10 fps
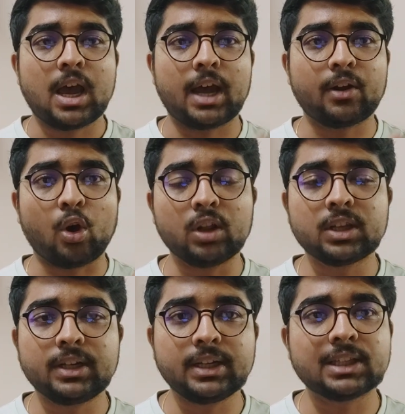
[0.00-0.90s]
and all the
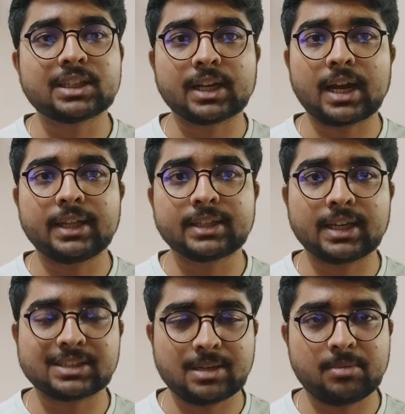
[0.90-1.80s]
details regarding the
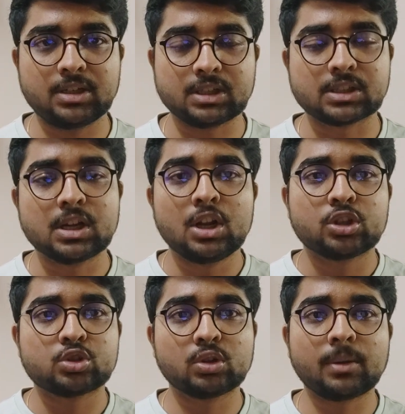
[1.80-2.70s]
examinations.
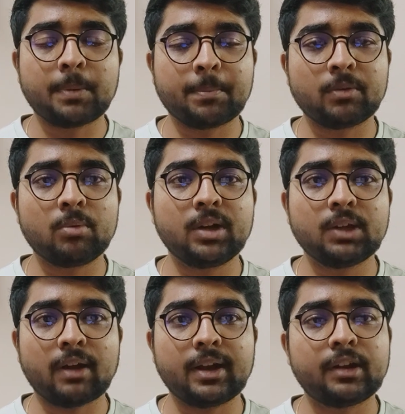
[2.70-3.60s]
So the paper will be
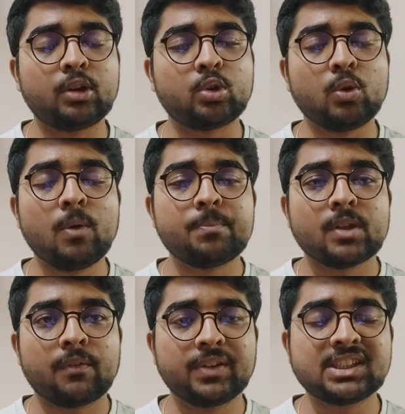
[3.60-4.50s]
divided into
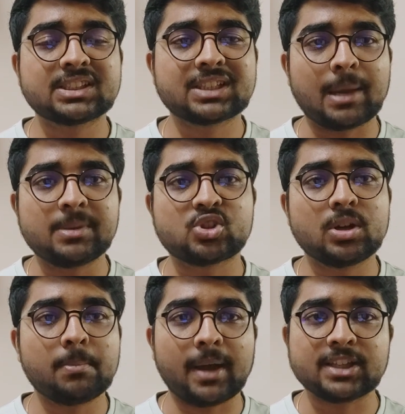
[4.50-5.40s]
physics,
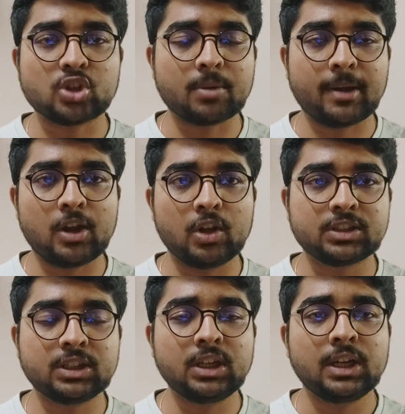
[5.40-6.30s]
chemistry, maths or
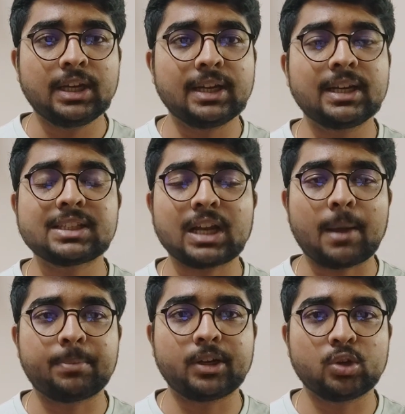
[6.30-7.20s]
biology, English and
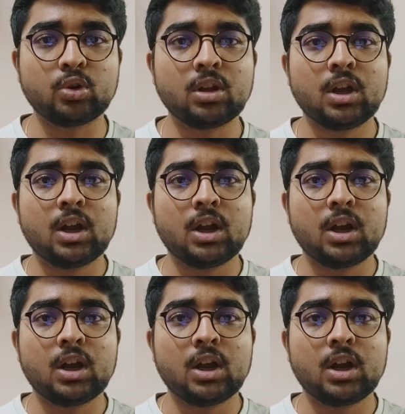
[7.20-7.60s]
aptitude.